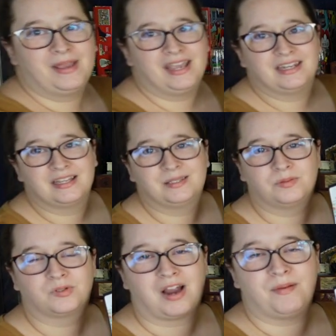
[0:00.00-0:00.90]
been a
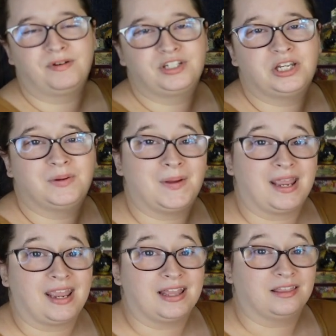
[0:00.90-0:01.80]
subscriber to
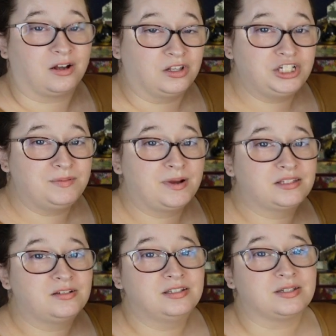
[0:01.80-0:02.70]
Anthology
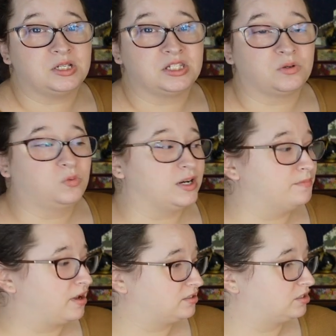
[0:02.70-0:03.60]
Puzzles. It's just a wooden
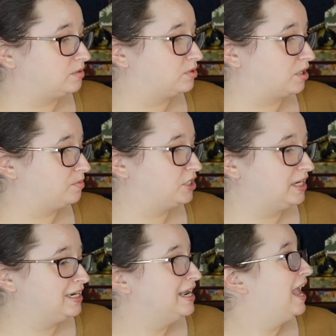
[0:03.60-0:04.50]
puzzle
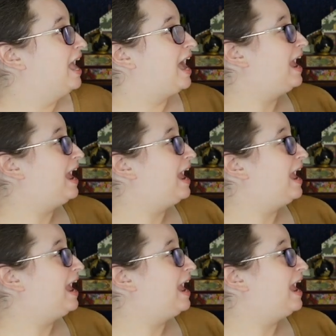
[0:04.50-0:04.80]
subscription. I